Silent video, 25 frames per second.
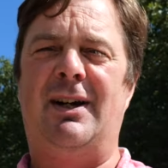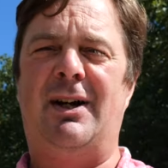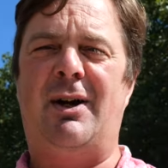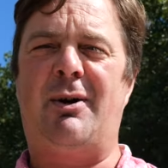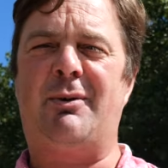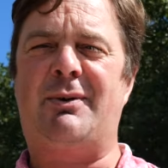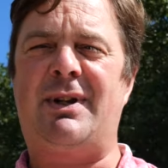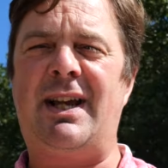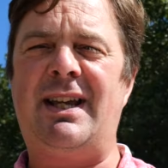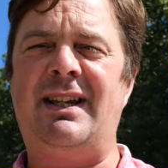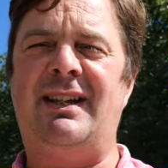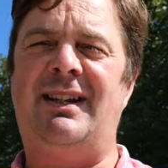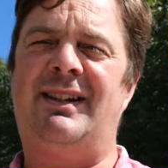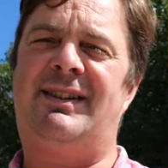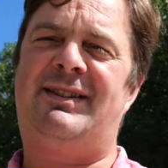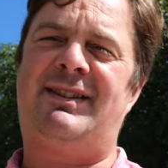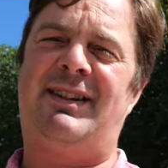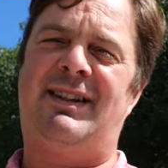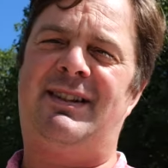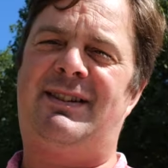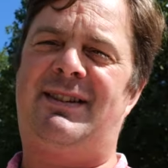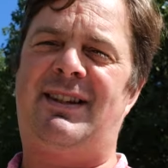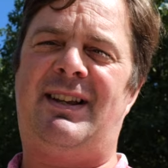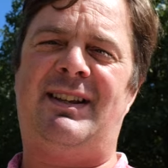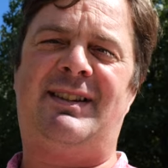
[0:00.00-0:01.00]
okay,
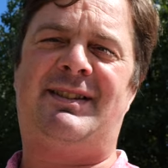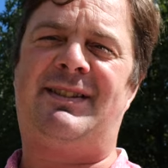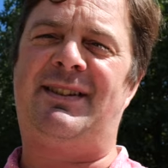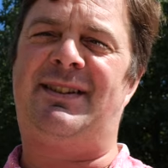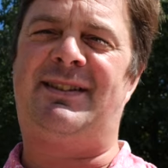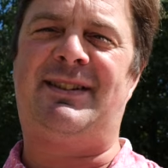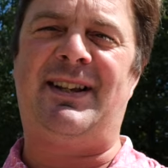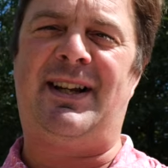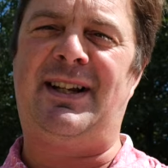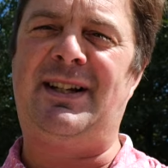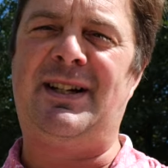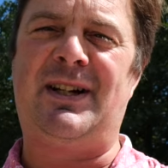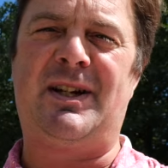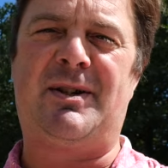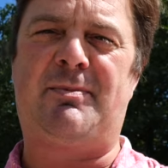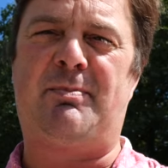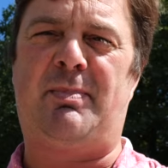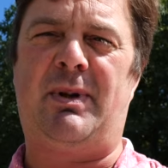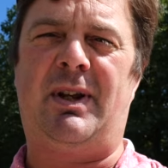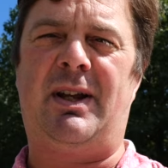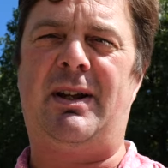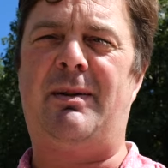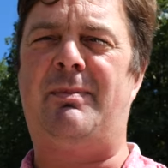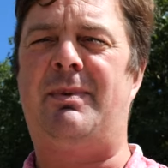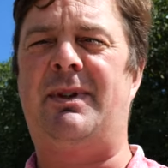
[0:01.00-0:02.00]
it's a Danish
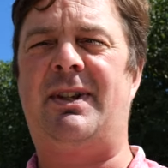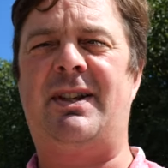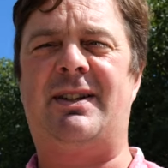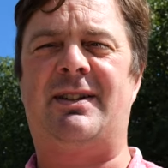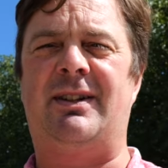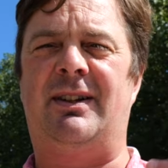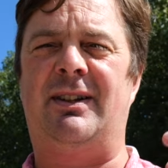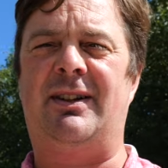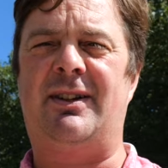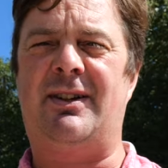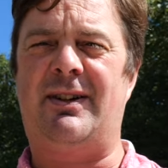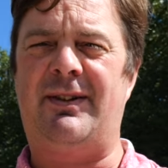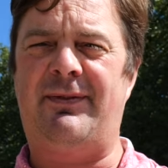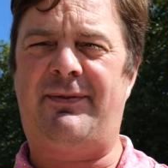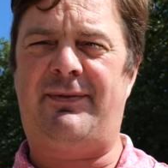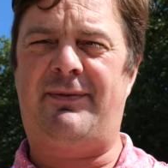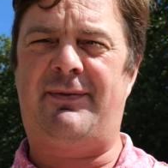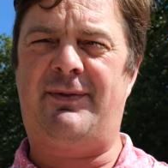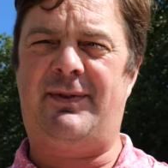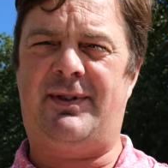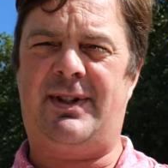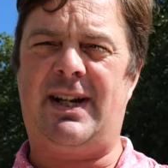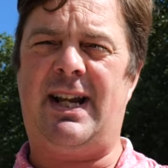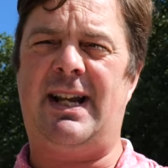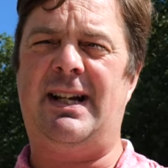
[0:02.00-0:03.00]
beer, but there's a lot of
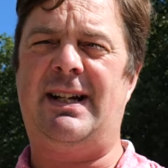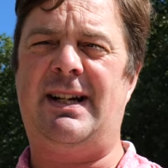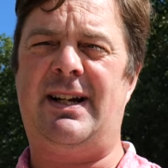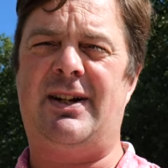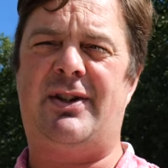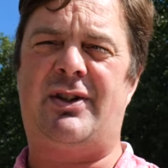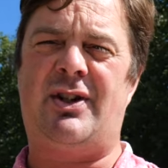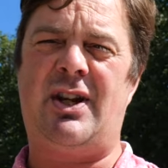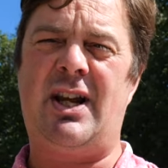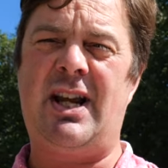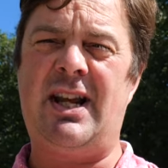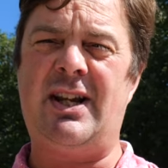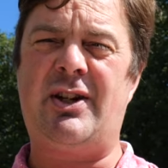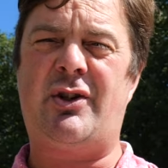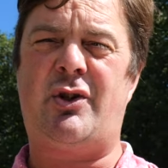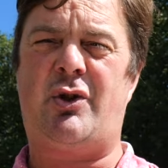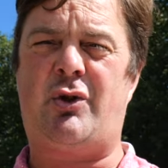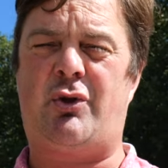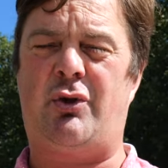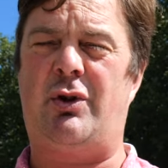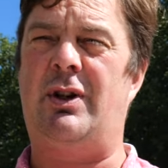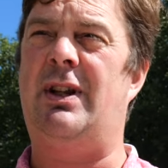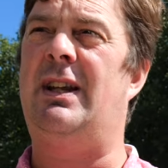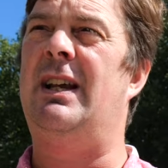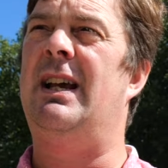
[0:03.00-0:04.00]
Danish
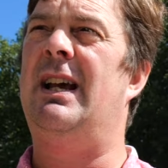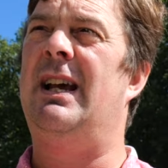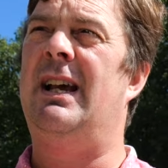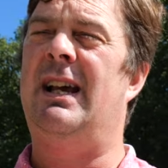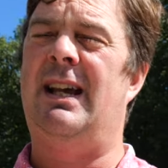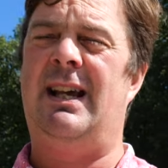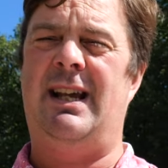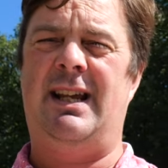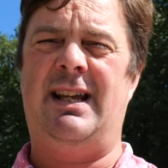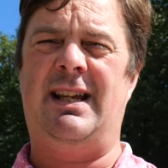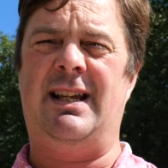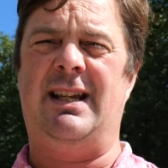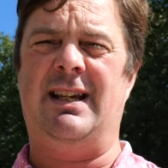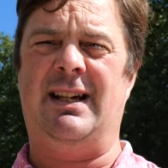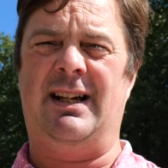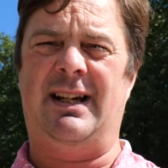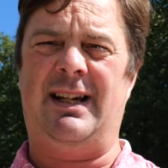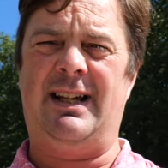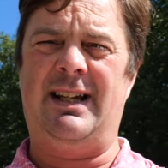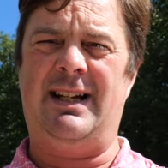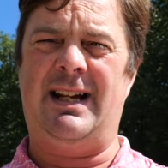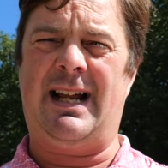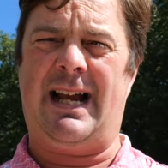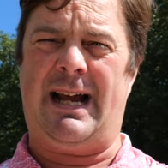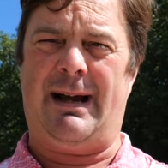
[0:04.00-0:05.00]
history here
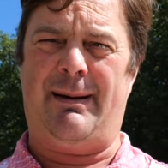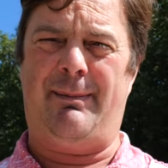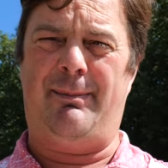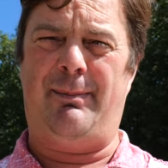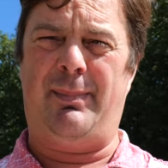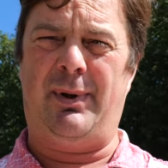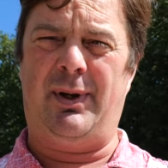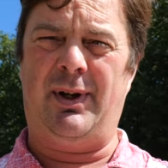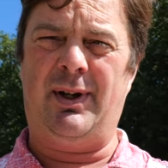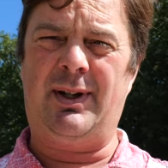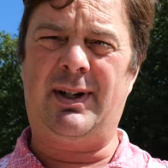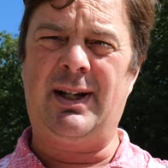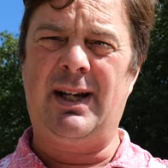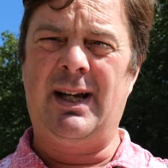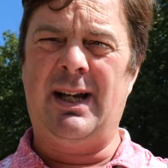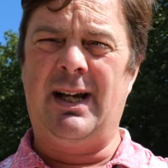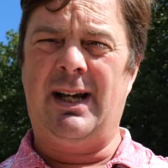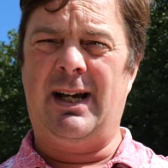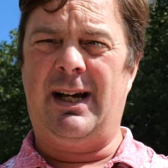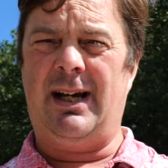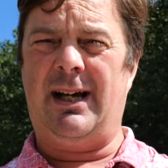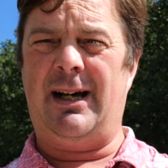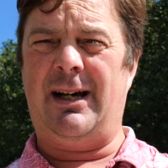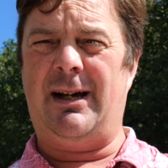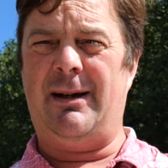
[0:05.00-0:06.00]
in Hamburg.
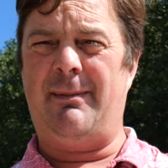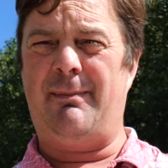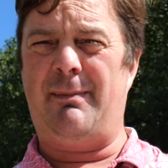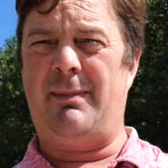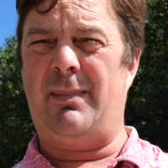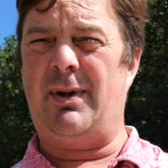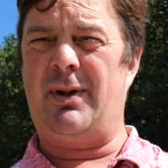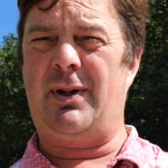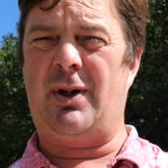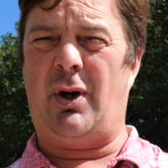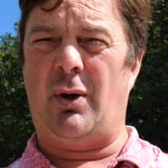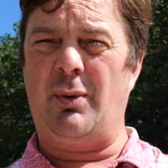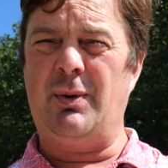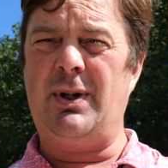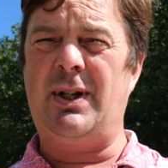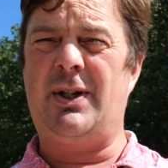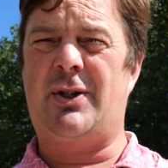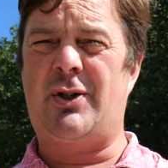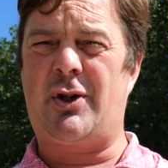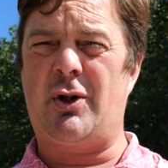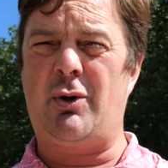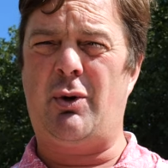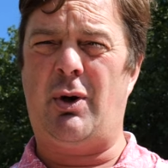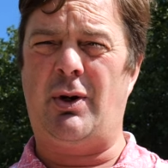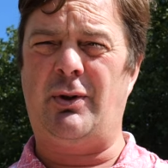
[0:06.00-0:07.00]
Only
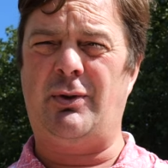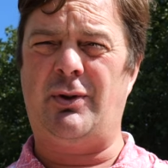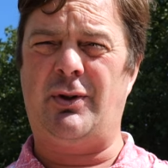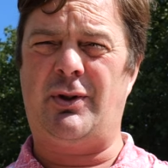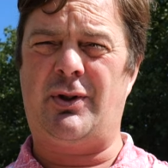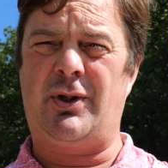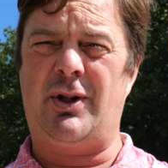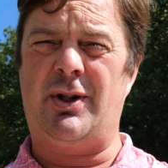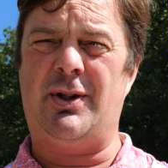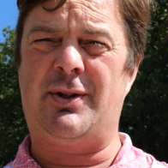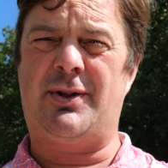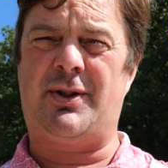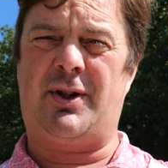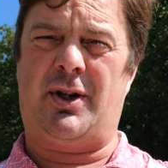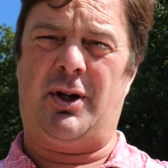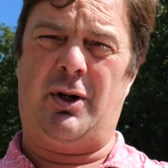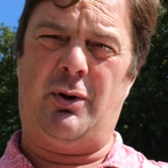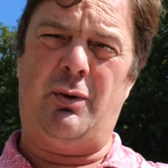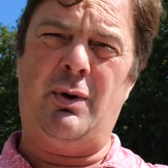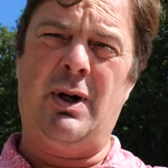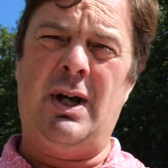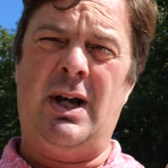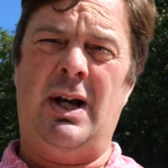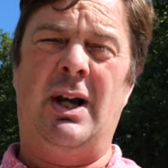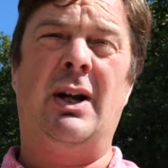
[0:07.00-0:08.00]
200 years
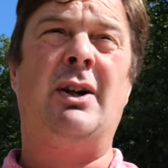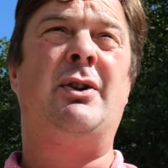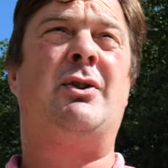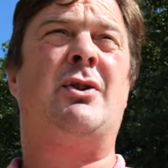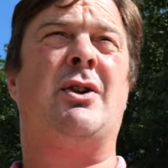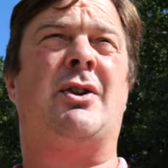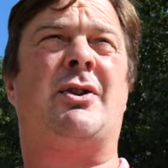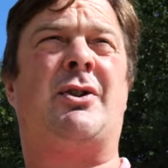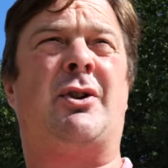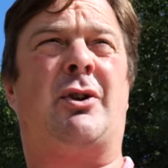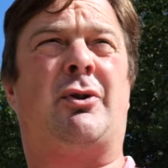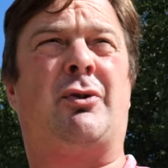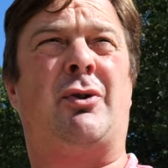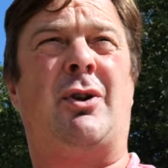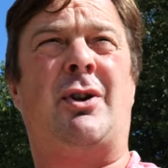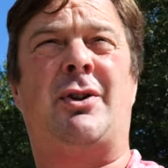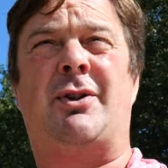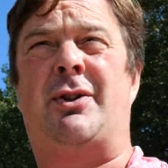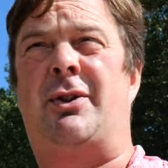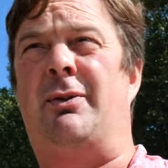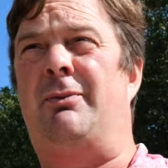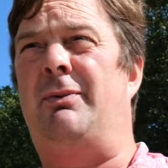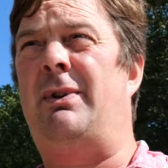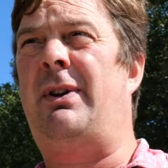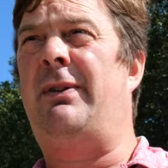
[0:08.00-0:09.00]
ago, just
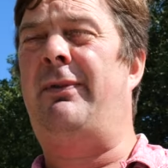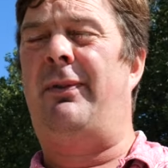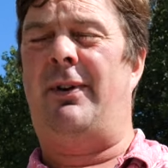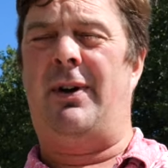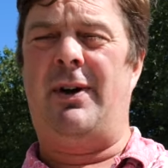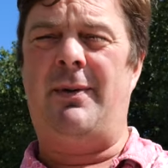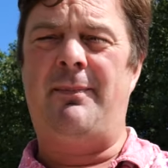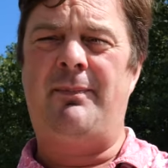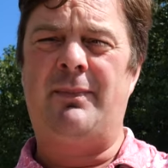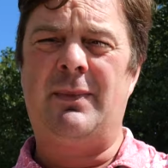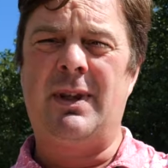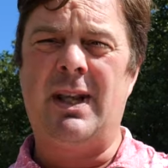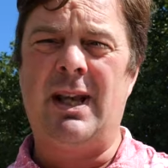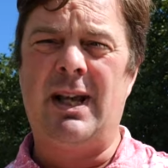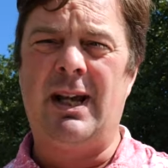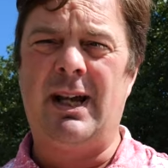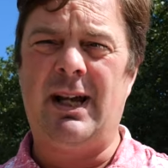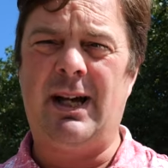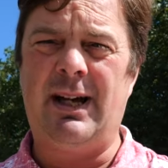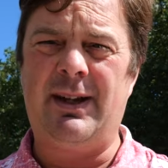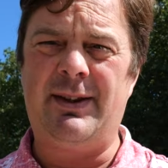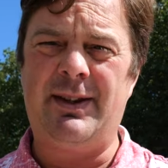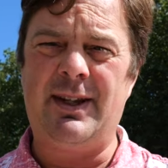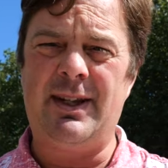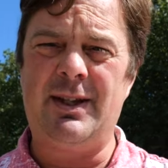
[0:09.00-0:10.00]
across the river,
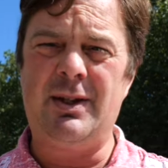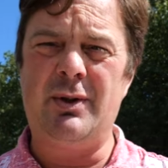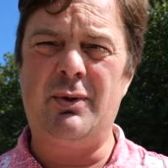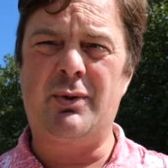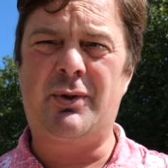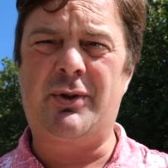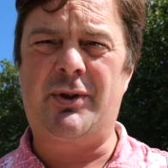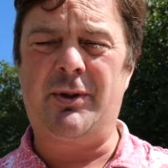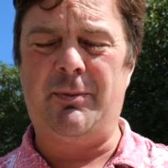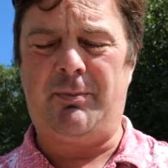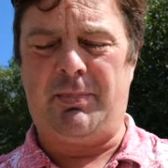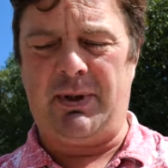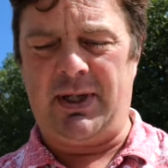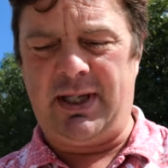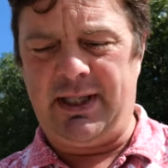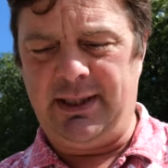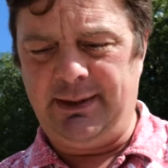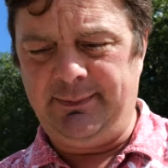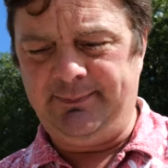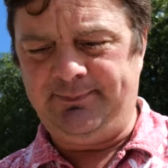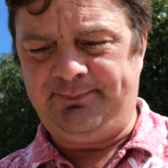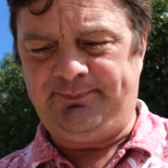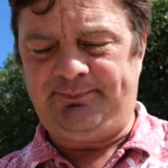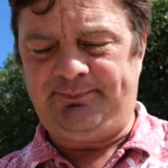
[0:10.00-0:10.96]
there used to be